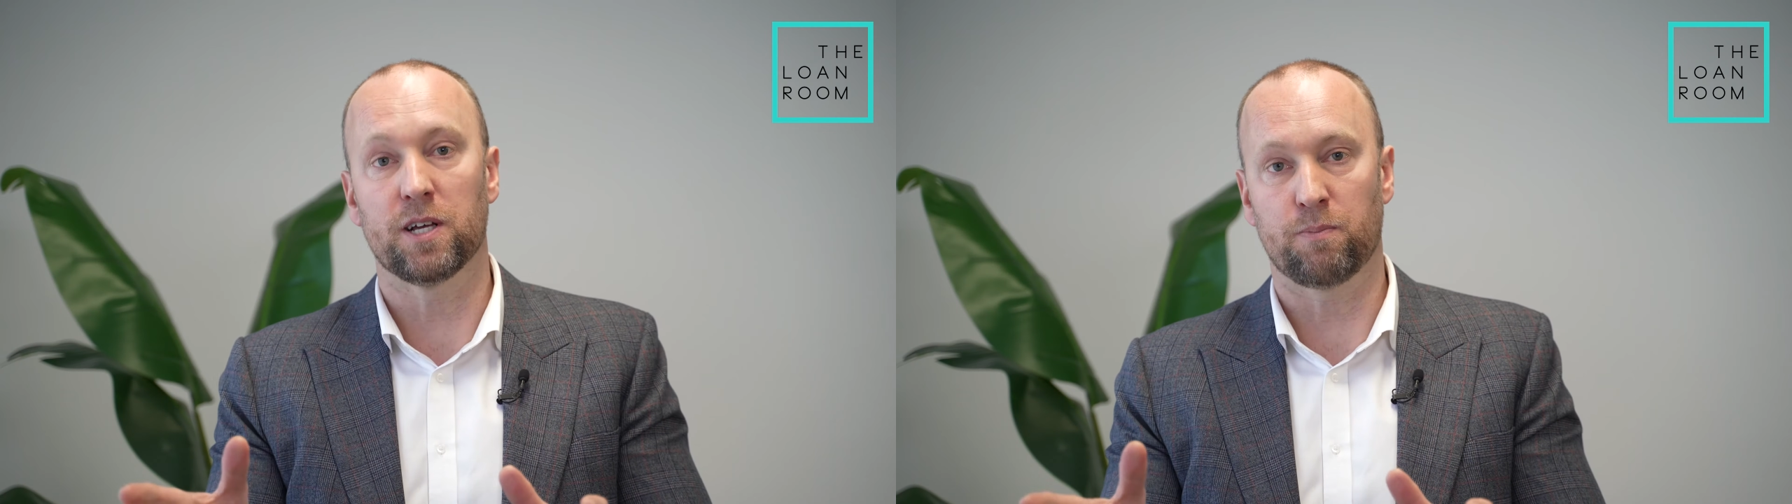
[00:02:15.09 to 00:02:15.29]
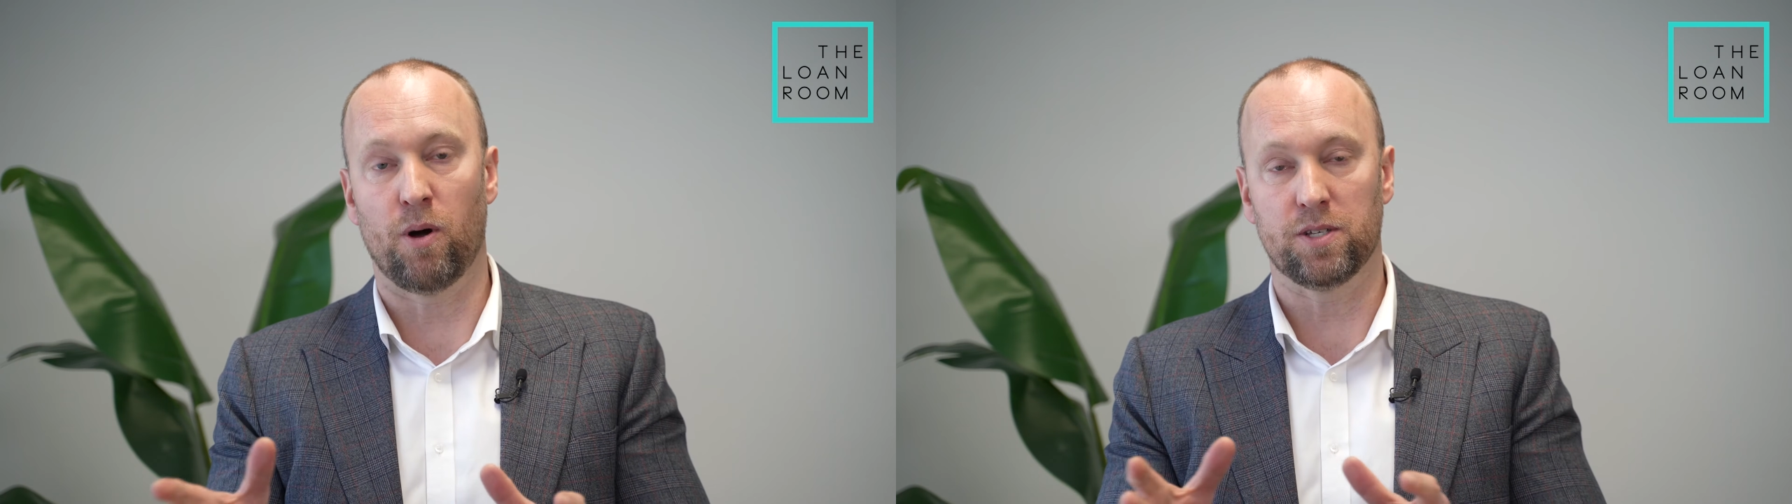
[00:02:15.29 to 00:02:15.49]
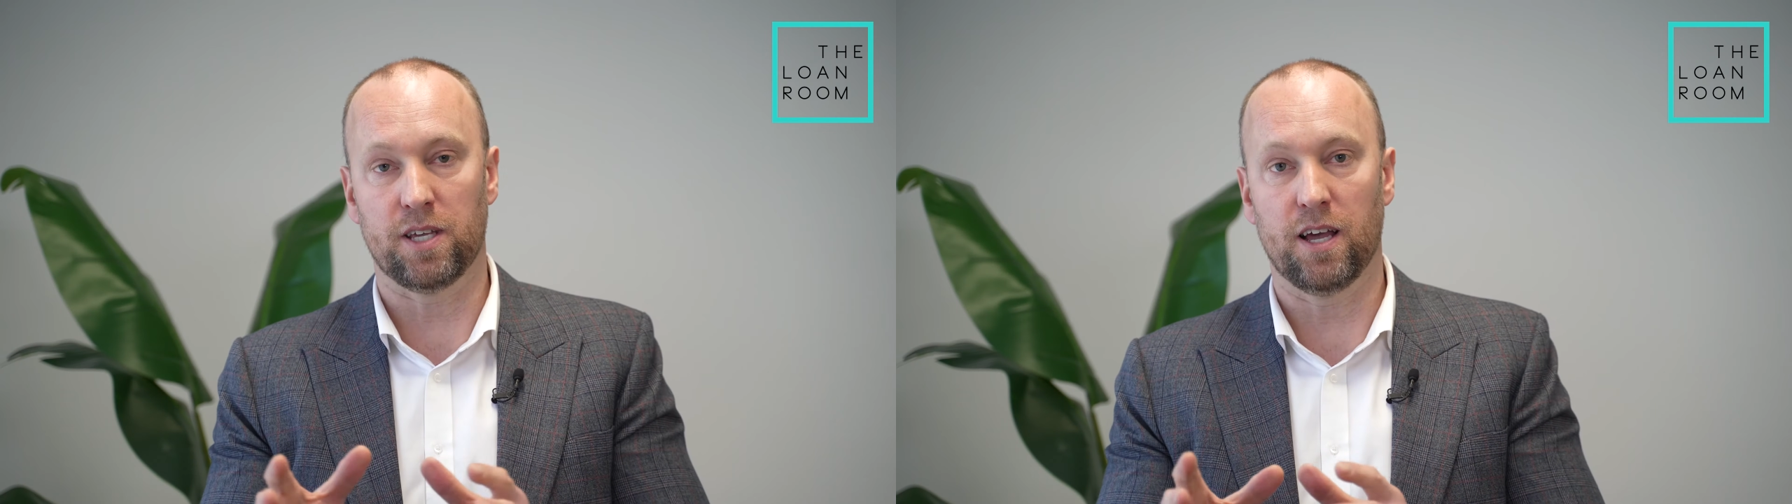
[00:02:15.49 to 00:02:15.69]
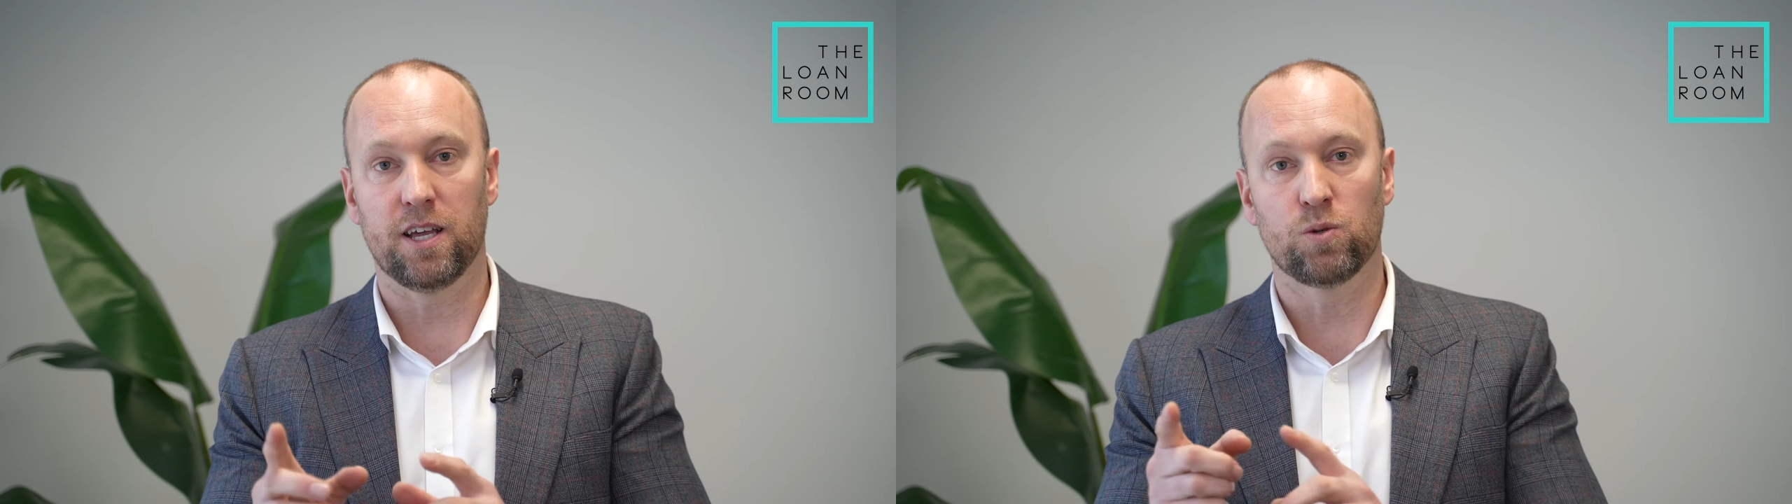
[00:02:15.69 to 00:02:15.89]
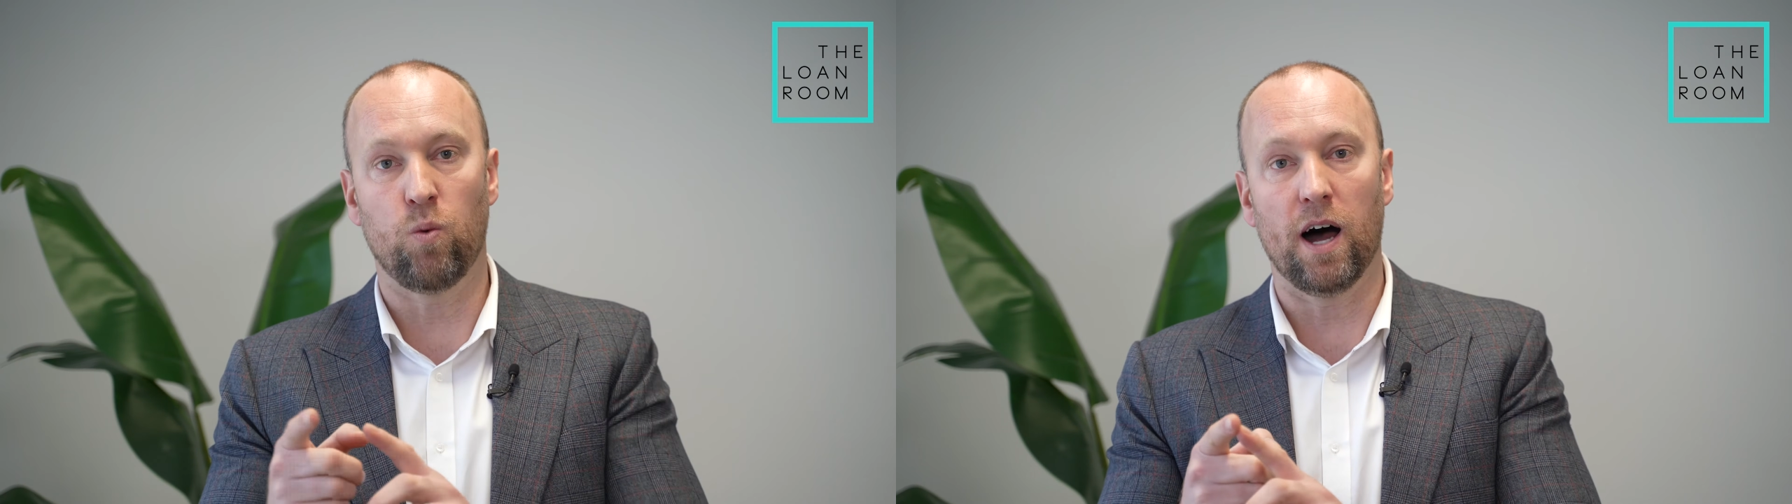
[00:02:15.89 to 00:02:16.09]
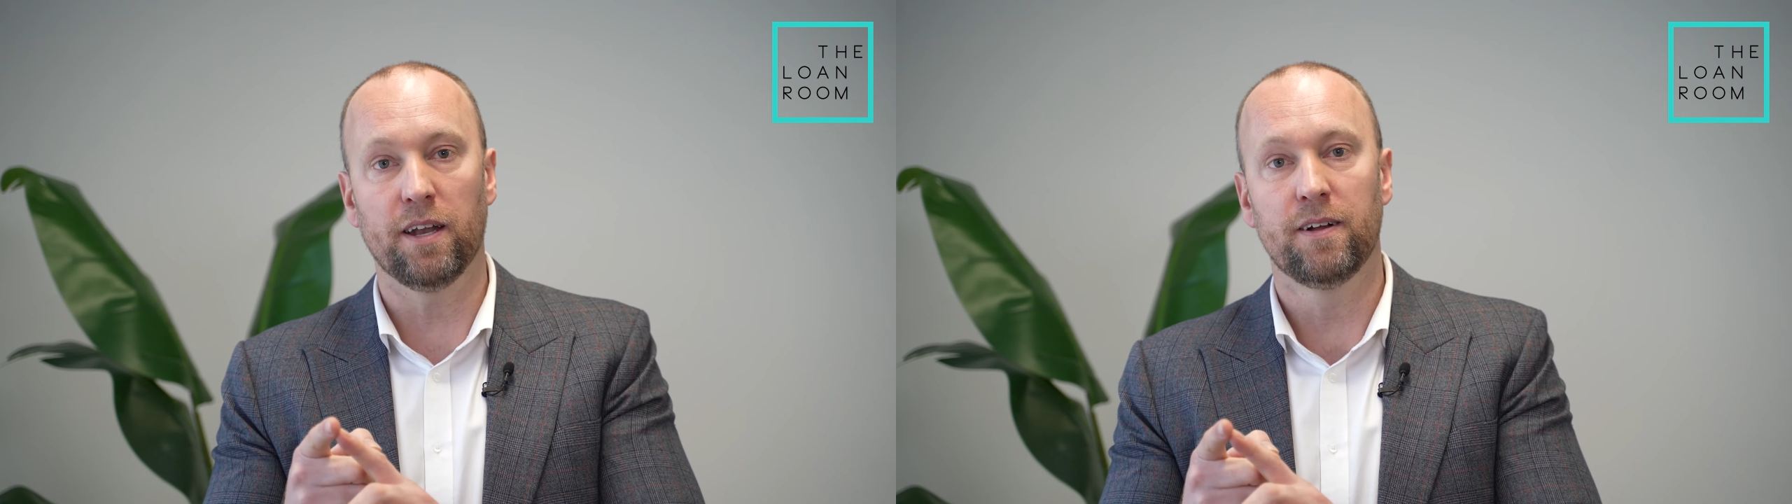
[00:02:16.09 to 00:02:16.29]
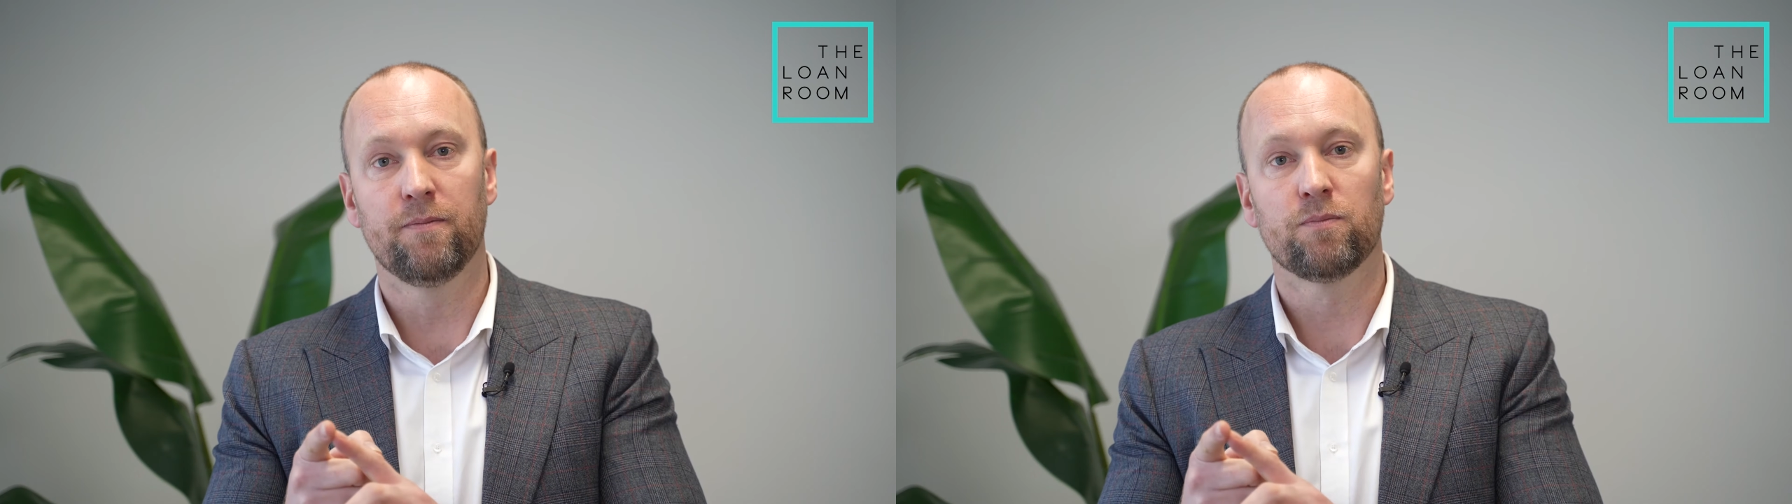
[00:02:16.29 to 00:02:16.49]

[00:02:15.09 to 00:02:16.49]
I suppose, here is one,